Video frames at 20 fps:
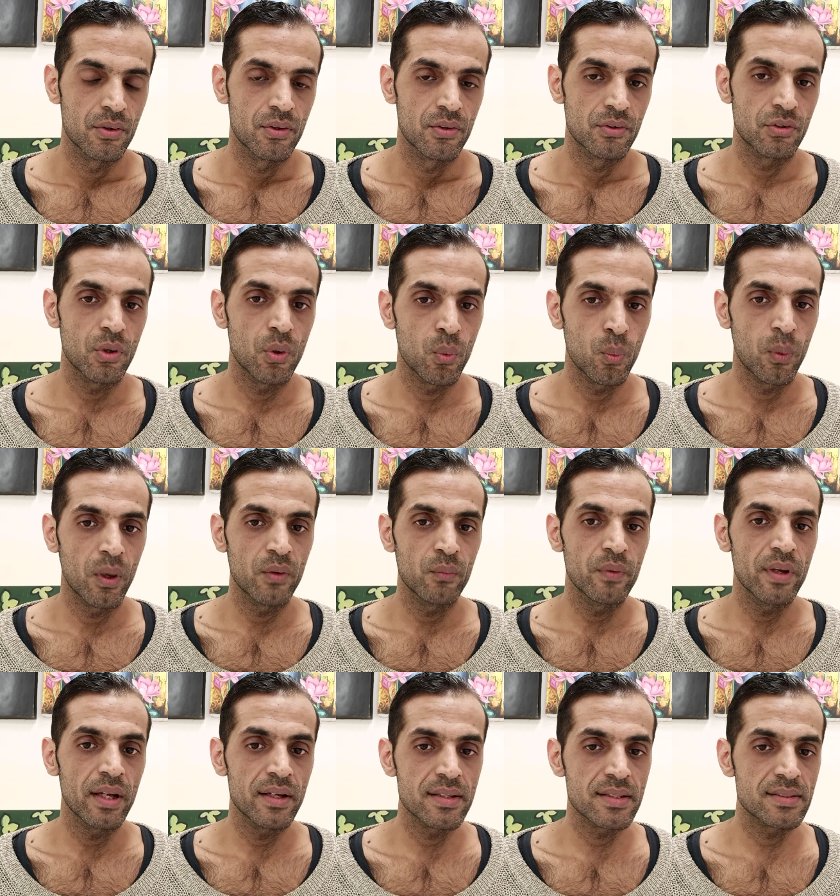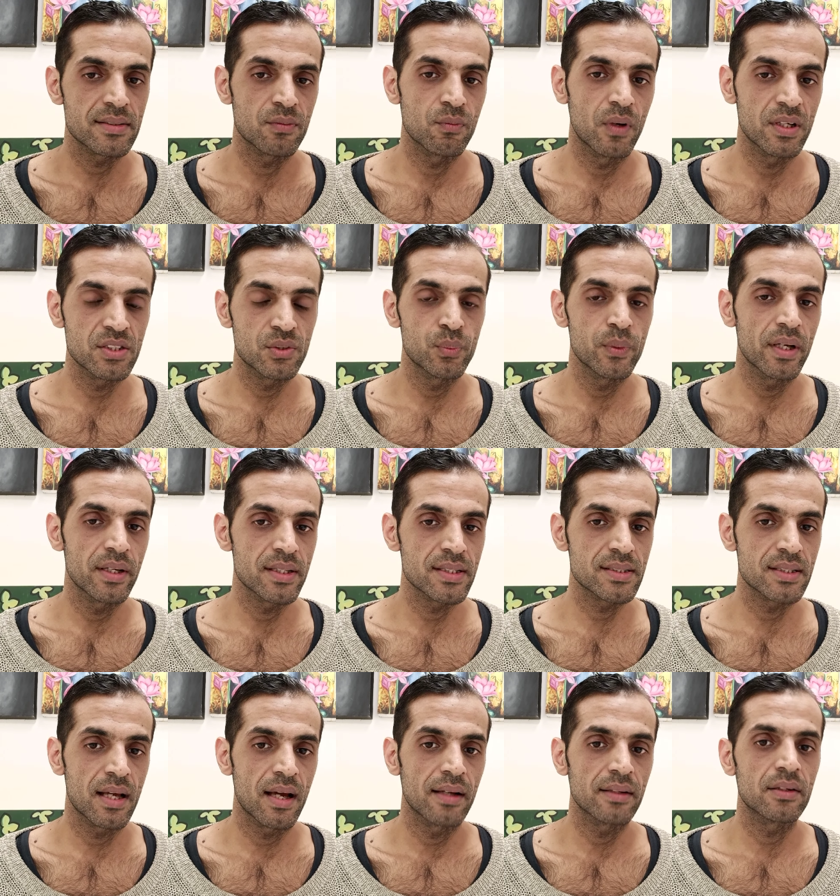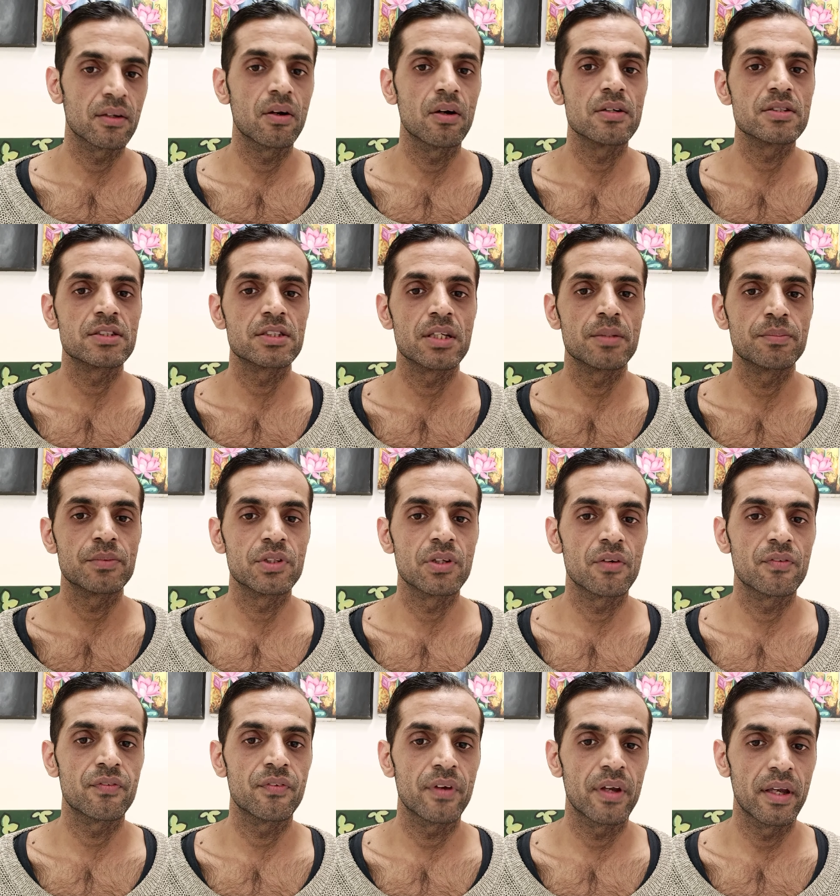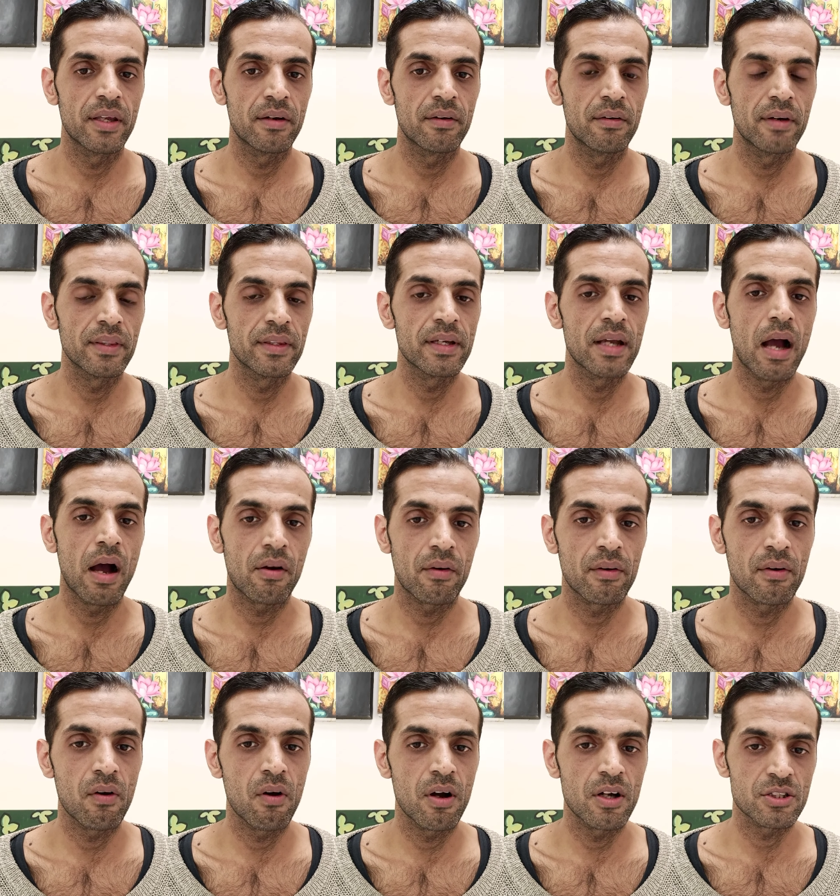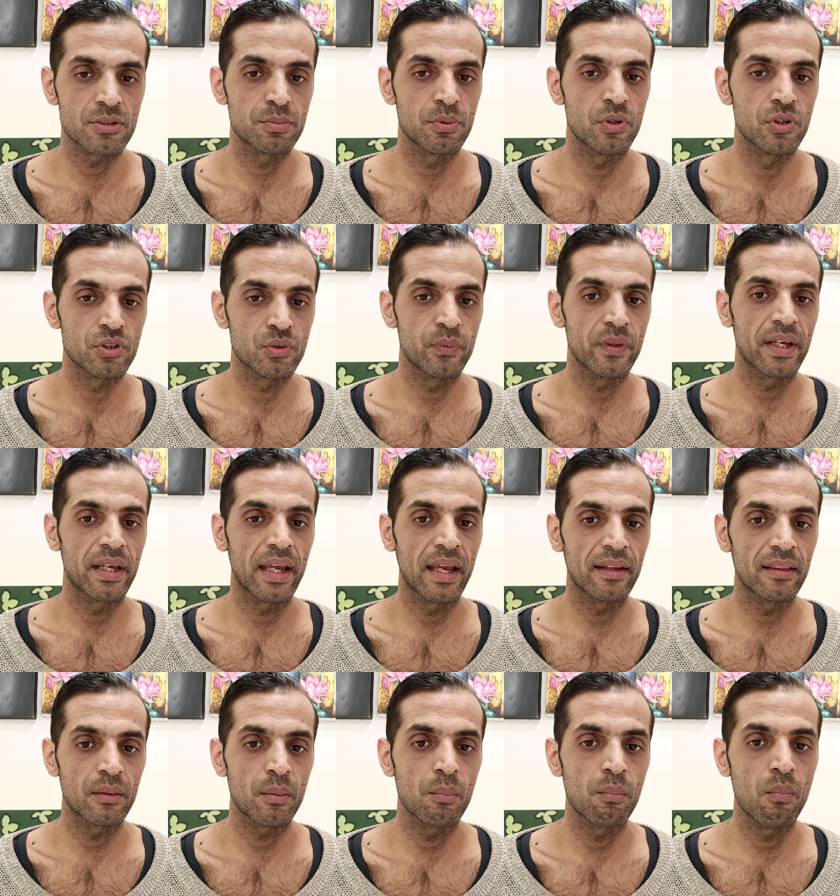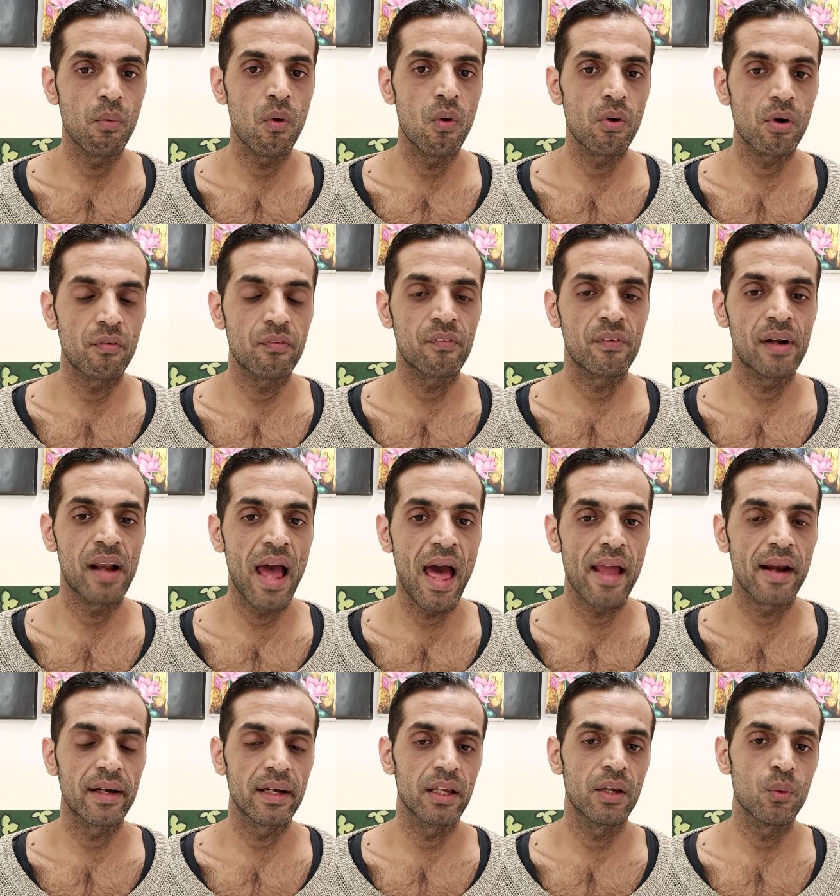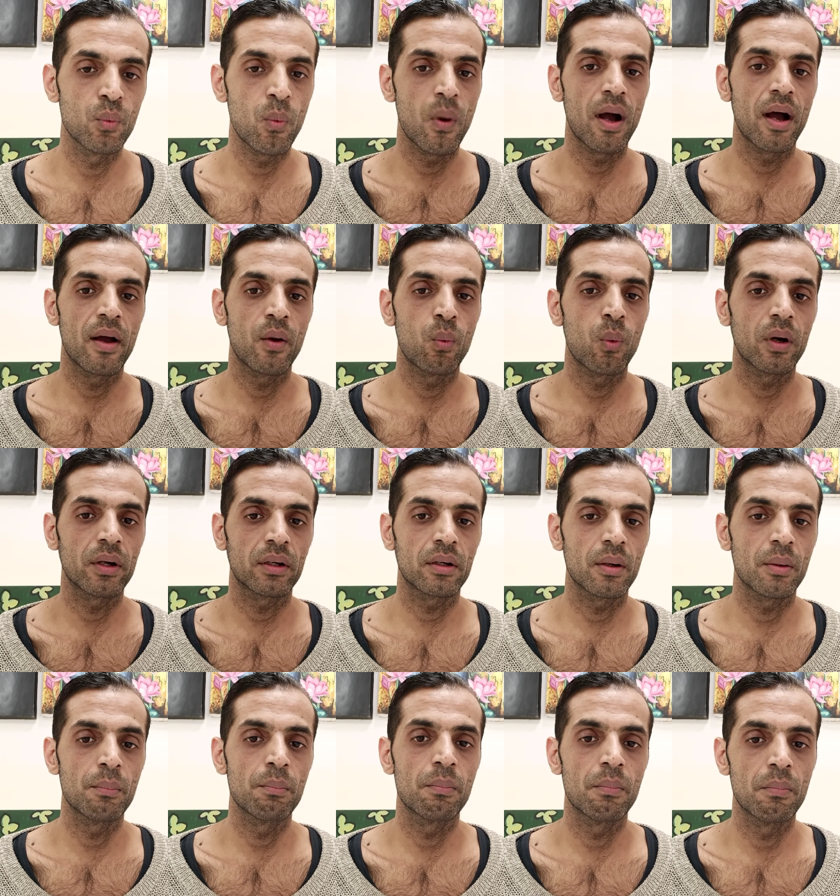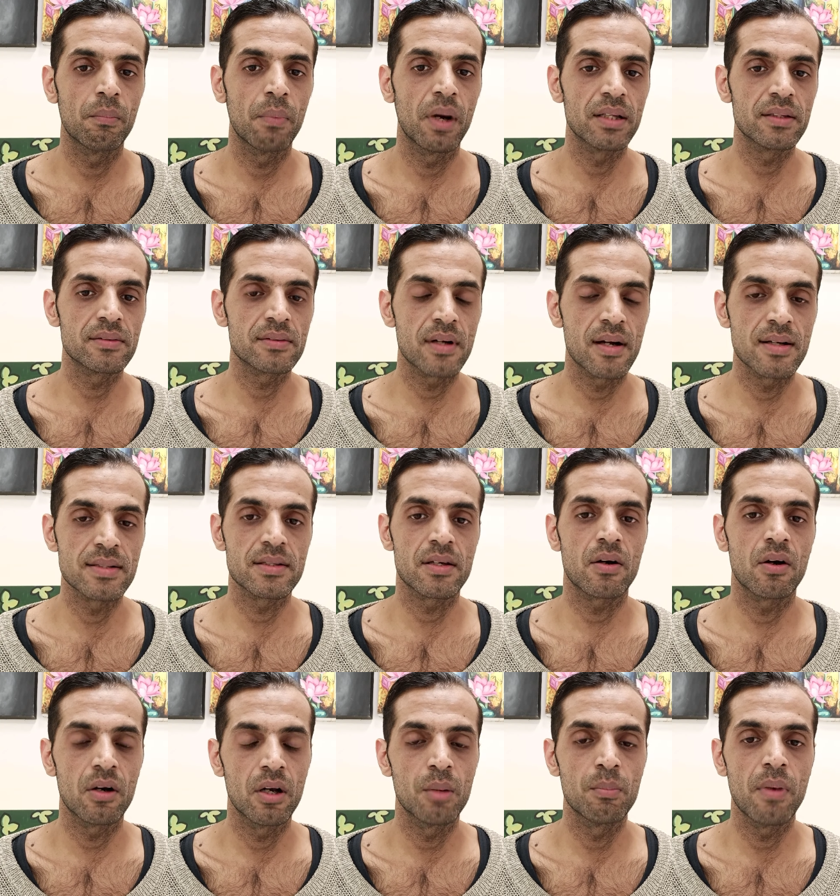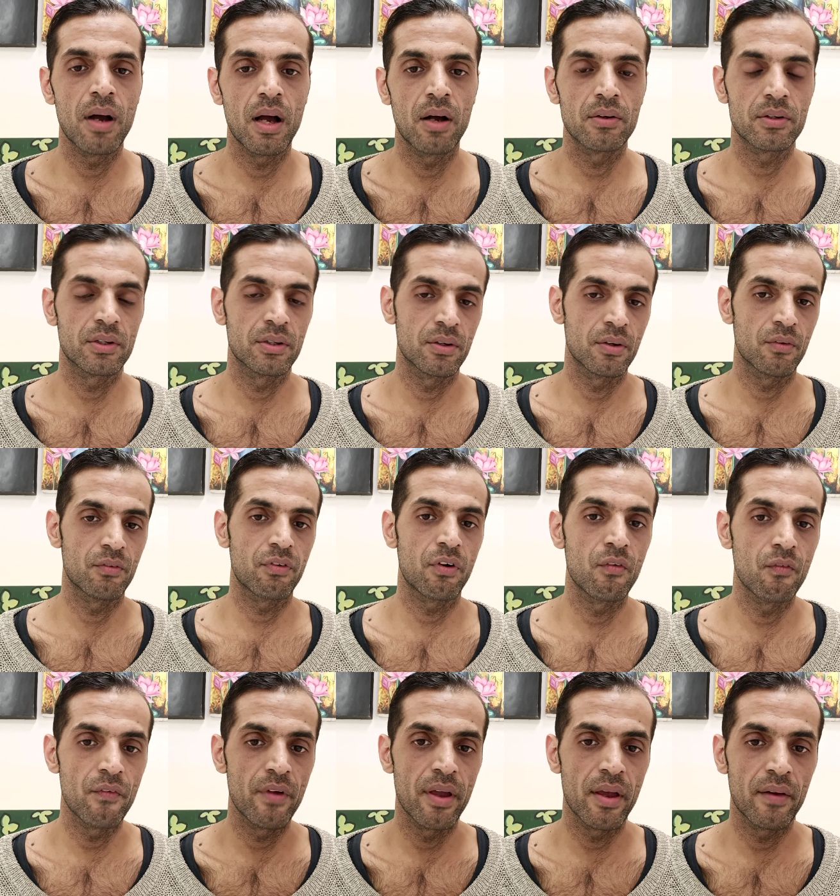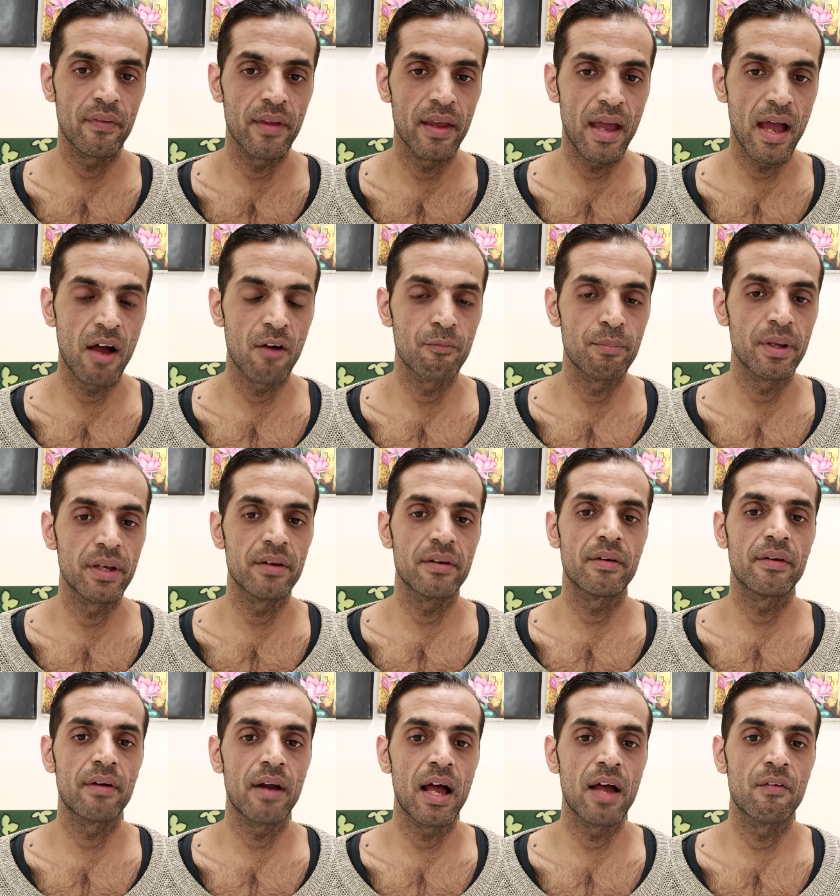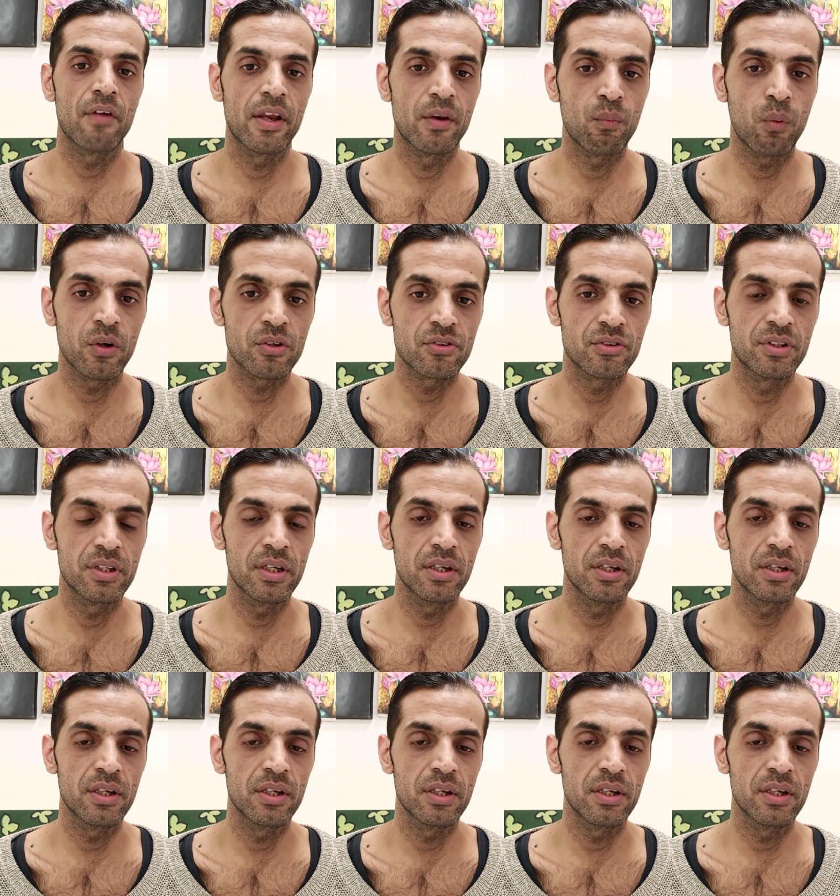So once we understand the concept of inner and the outer cosmos, we get more of clarity what mantras are all about, from where they have been derived, and what's the